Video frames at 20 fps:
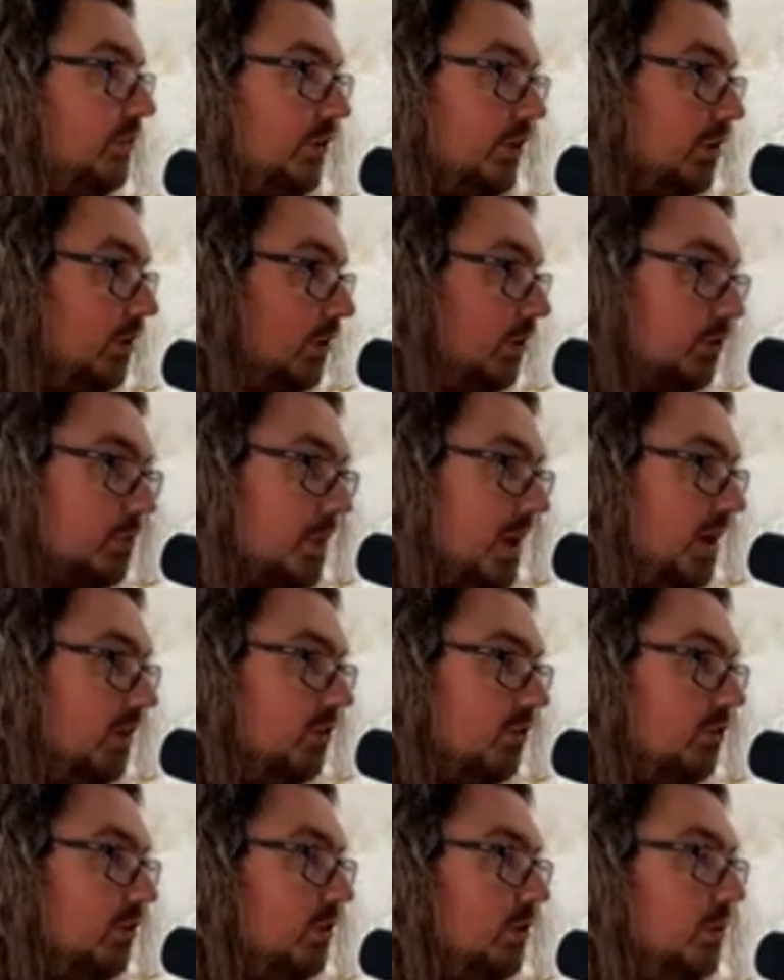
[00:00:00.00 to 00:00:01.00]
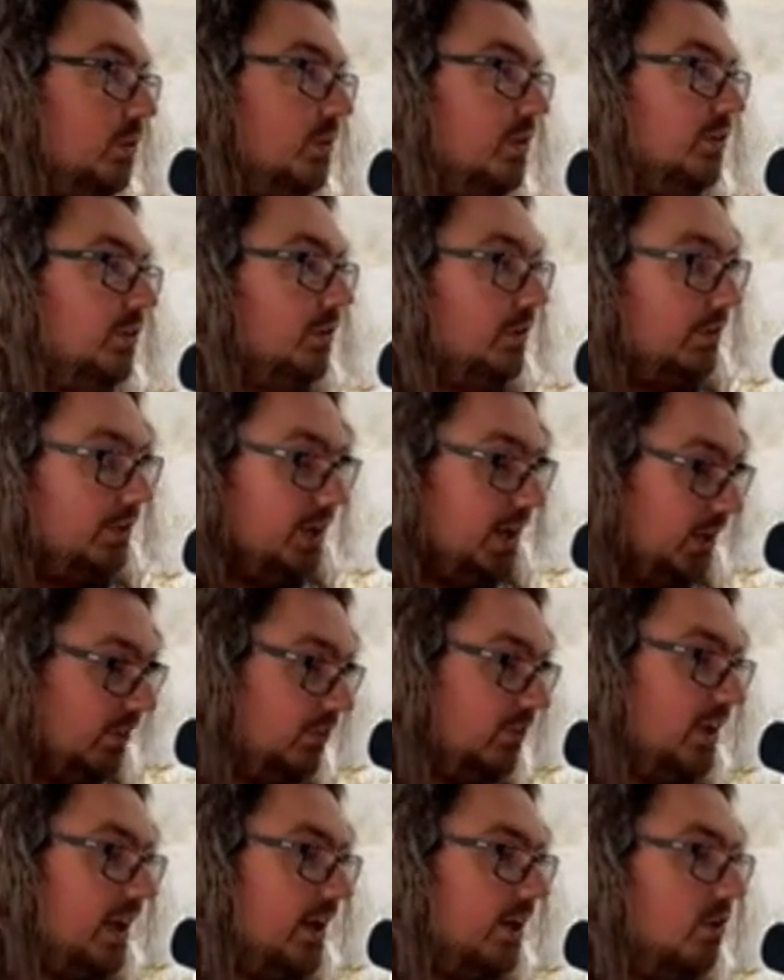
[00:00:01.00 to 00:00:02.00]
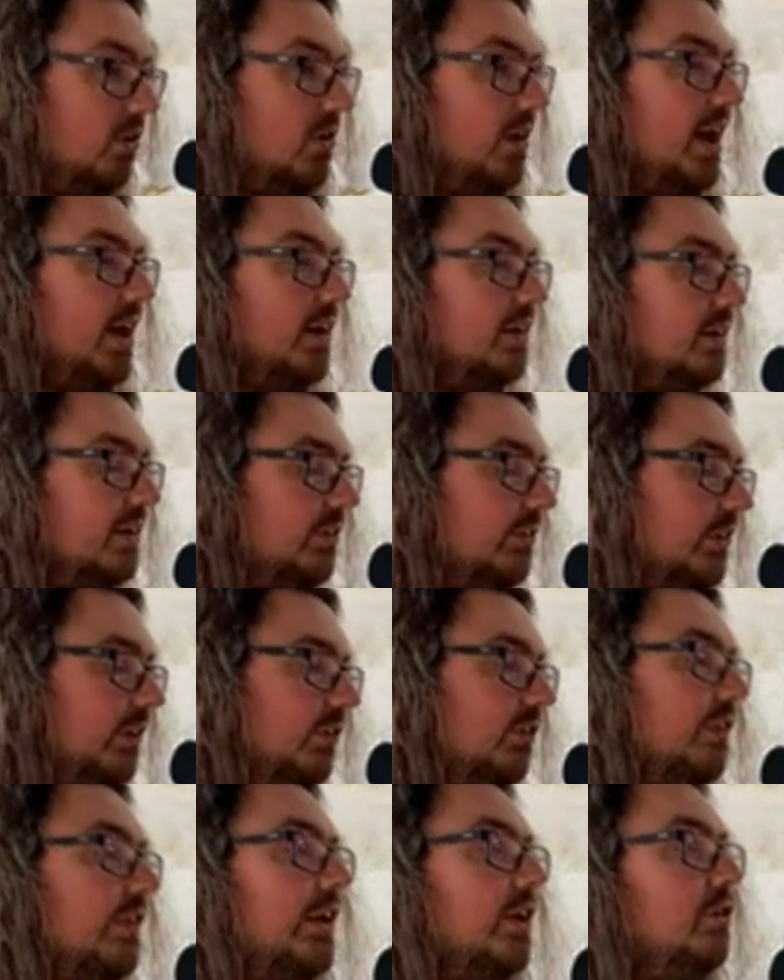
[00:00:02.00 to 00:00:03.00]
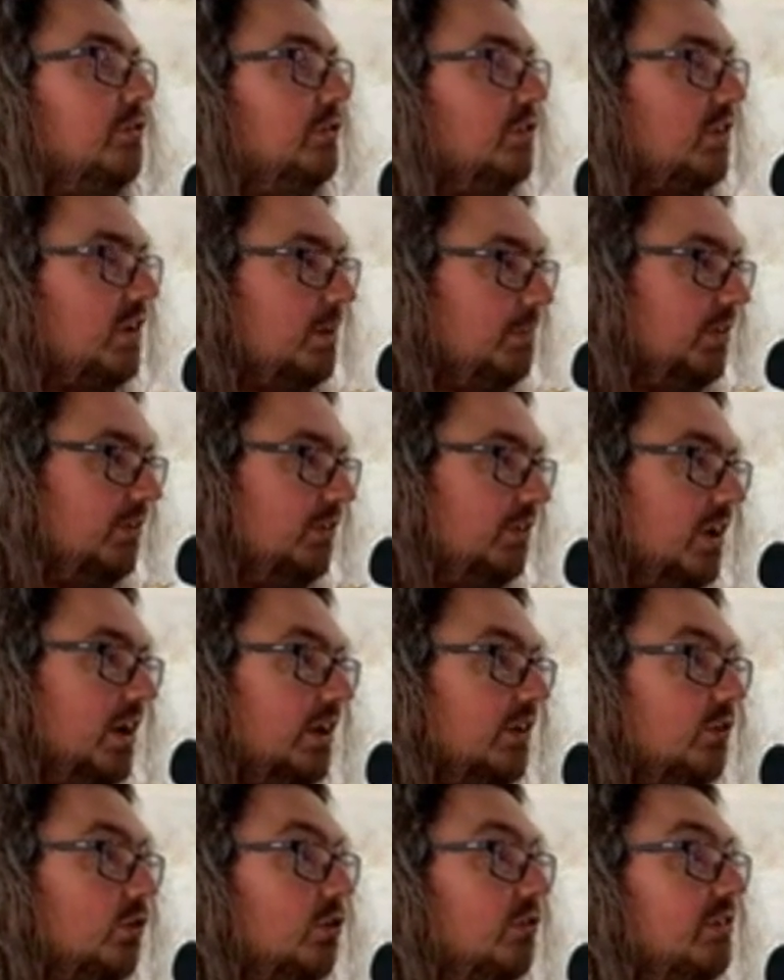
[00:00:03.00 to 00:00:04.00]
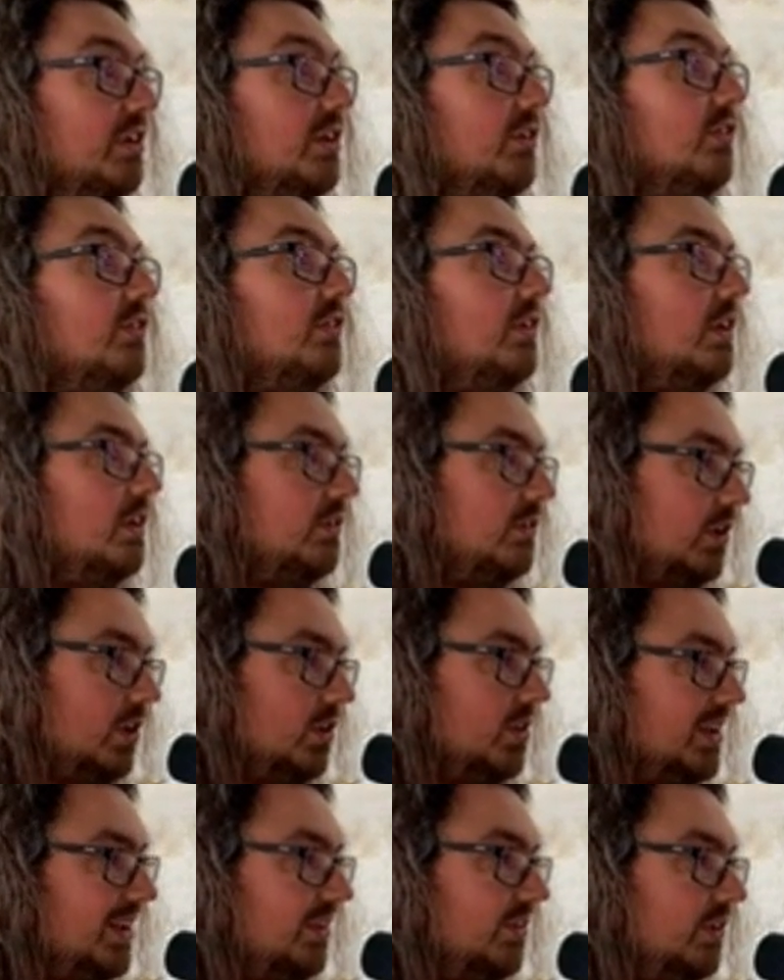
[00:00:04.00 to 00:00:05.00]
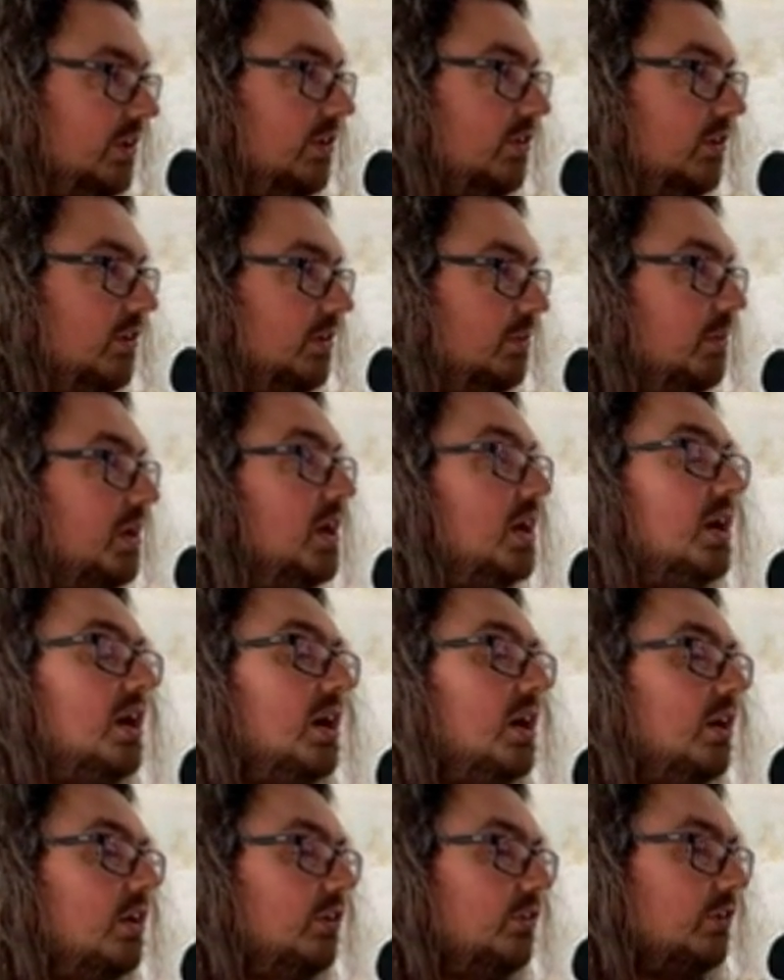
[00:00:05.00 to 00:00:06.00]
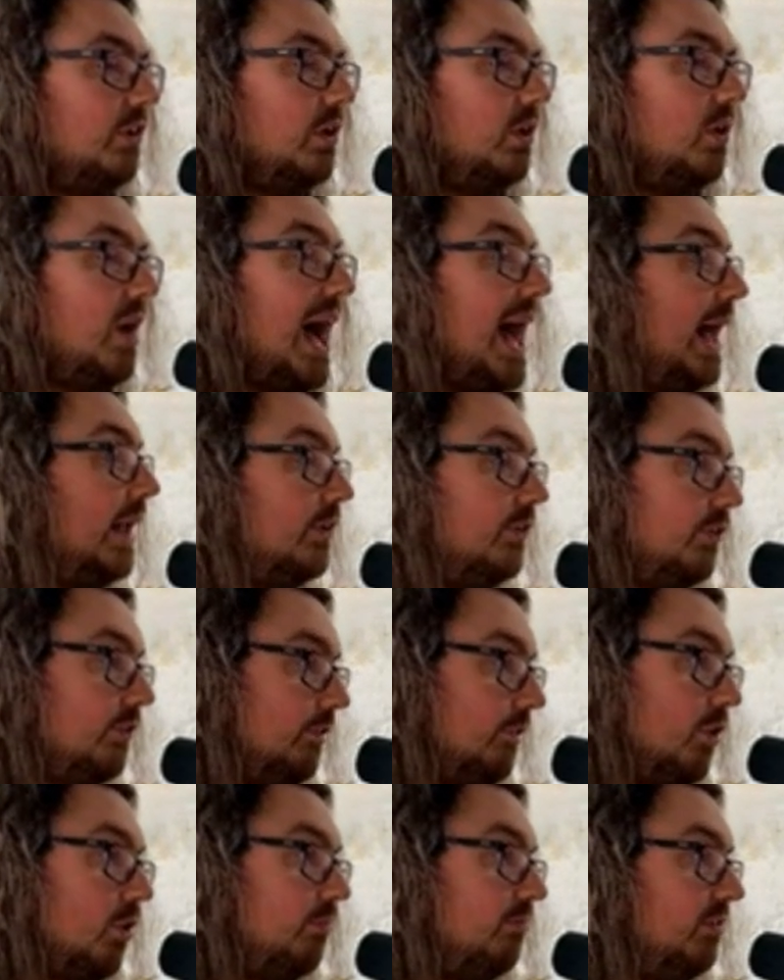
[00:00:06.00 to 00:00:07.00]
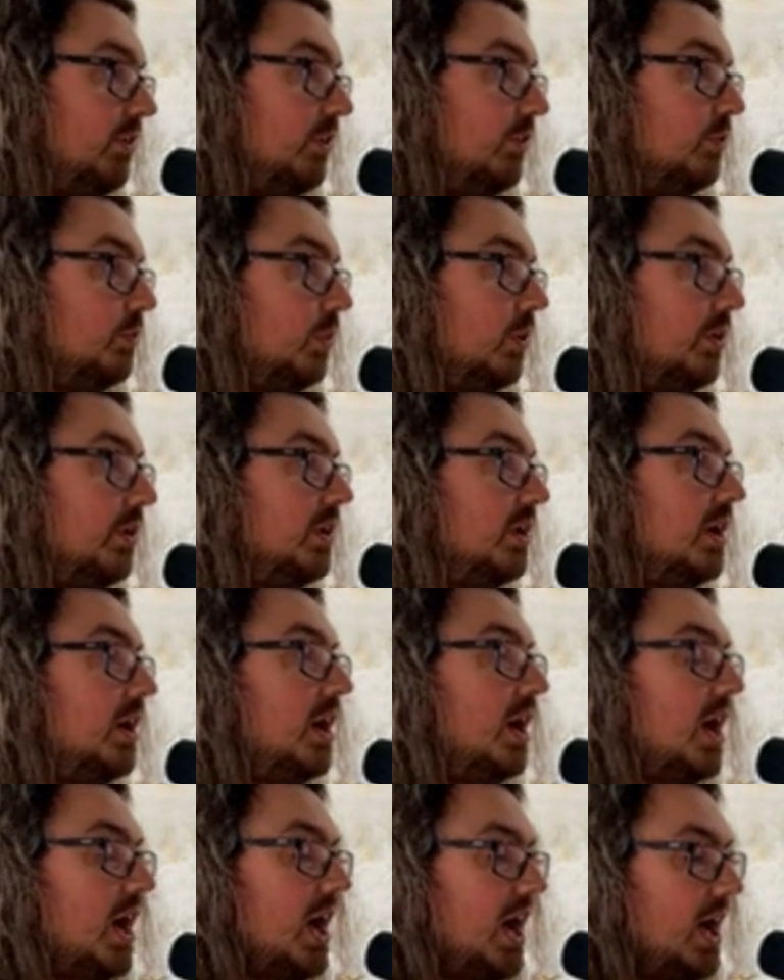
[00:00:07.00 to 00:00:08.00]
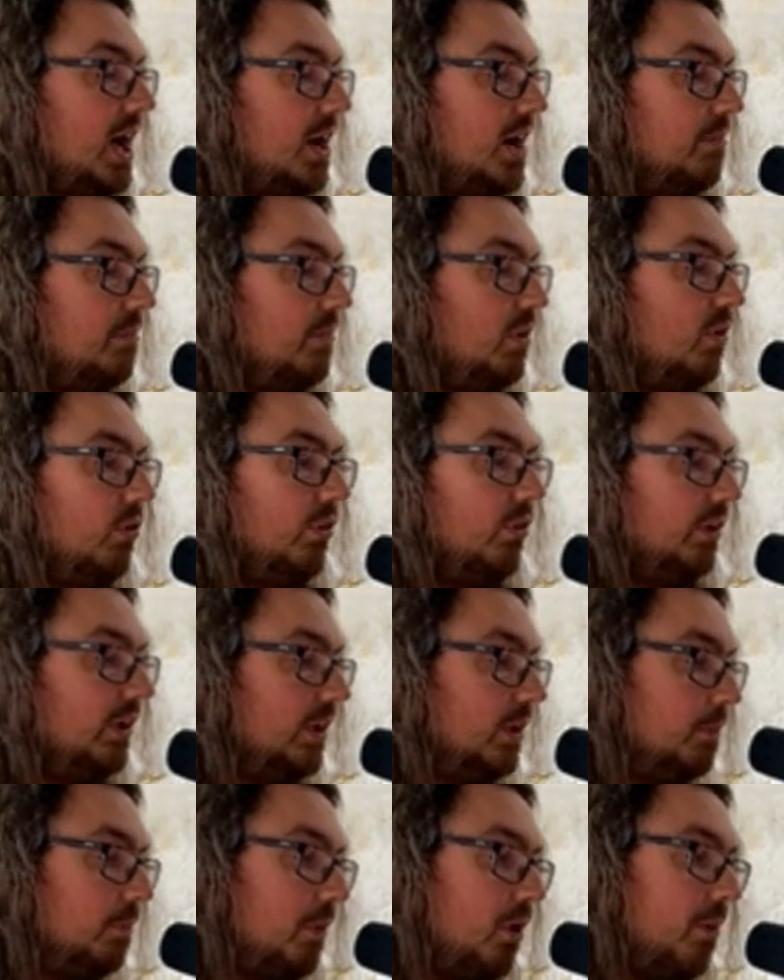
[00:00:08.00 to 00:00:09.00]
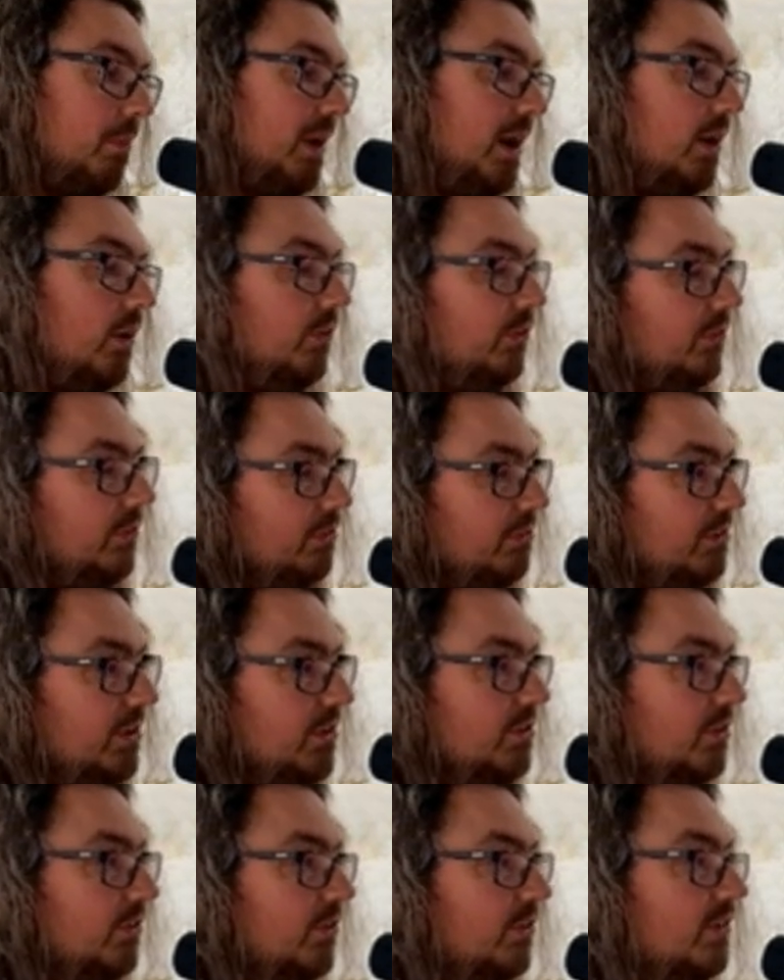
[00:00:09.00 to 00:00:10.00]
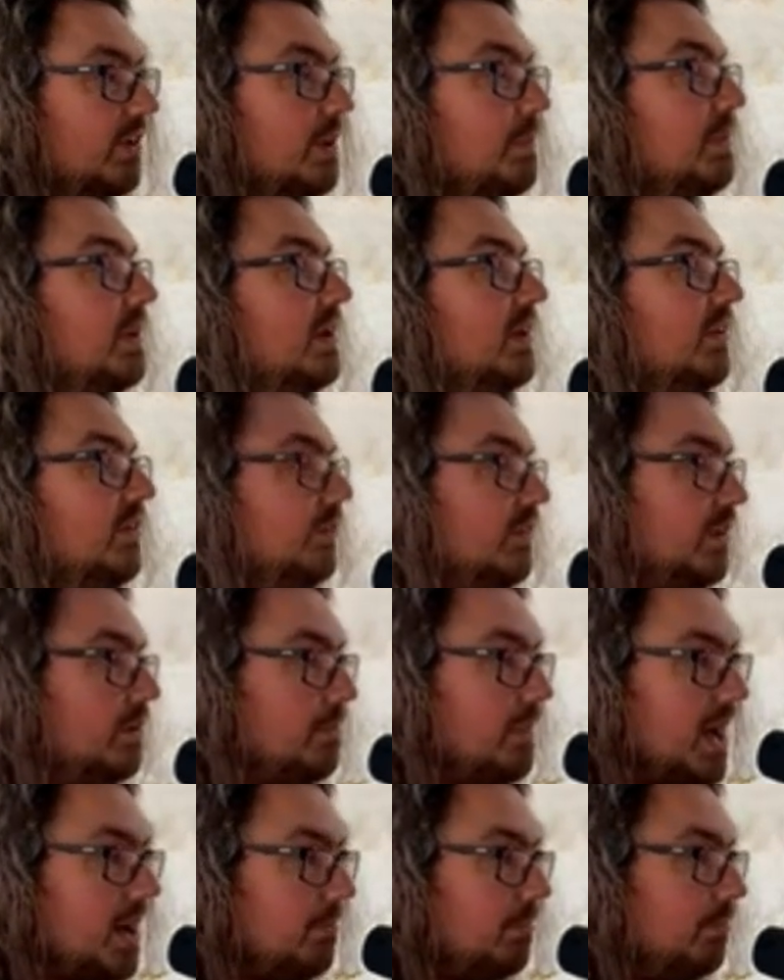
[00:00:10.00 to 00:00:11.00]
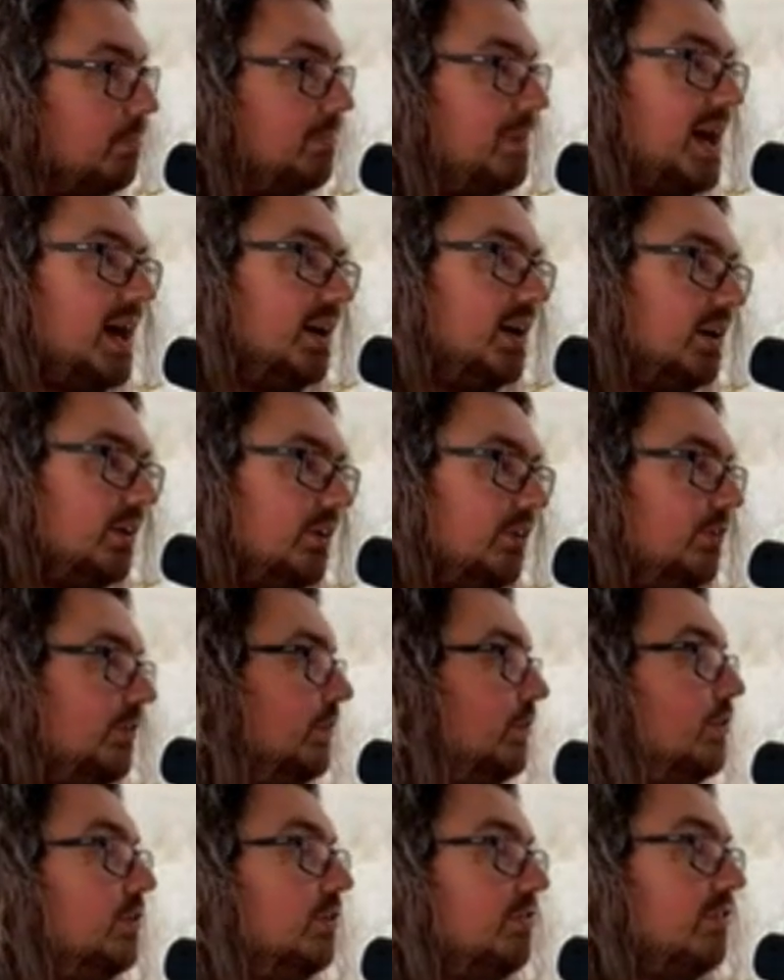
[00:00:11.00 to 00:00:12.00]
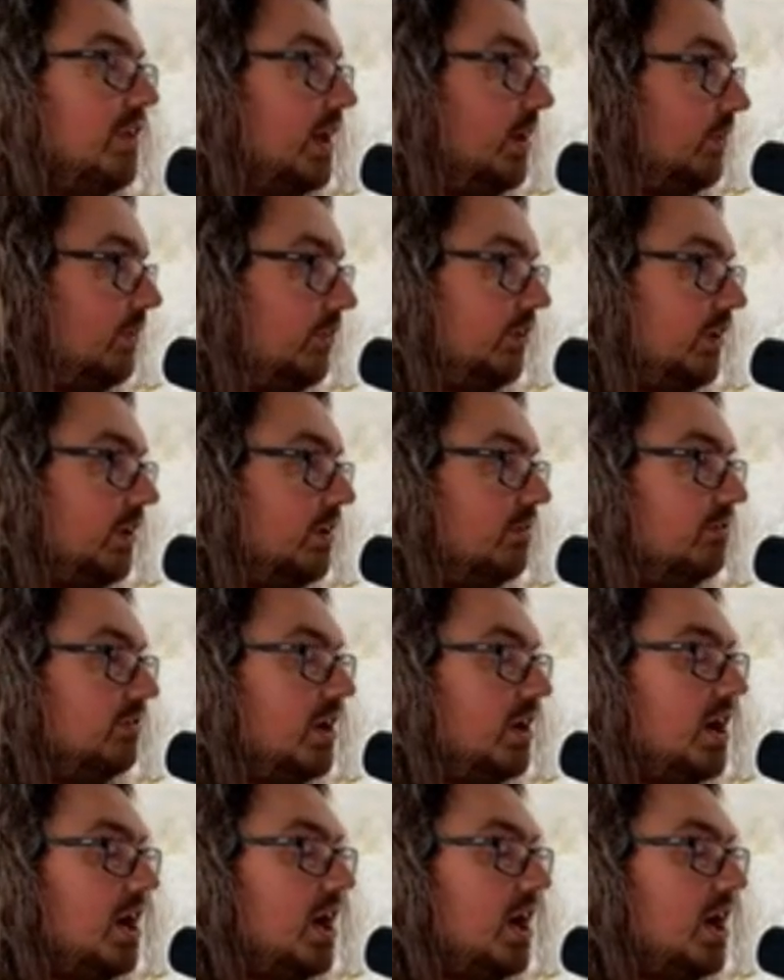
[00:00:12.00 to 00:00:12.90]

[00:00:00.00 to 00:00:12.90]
So you could go to page 2 and look at the next 10 organic listings. And then over time, they started sort of inserting things into them. So ads are an obvious one. All the little pop-outs and the featured snippets and the map packs and all of that stuff.